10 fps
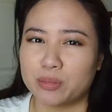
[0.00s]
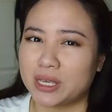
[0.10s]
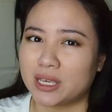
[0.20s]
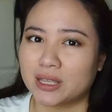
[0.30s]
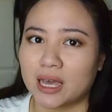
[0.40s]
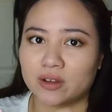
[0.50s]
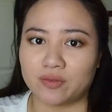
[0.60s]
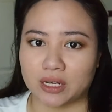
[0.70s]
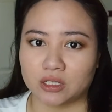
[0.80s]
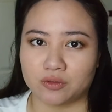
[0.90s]
be that
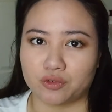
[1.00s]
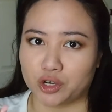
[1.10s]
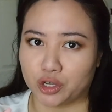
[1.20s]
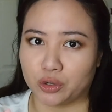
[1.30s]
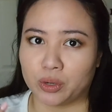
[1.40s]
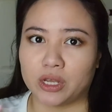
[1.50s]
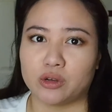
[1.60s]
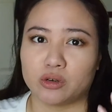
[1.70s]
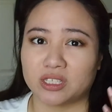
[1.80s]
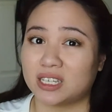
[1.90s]
effective for you and
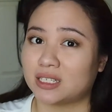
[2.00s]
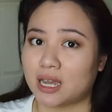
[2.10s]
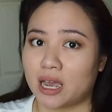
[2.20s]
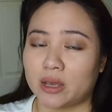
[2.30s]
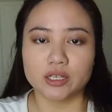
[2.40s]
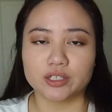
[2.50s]
your skin type.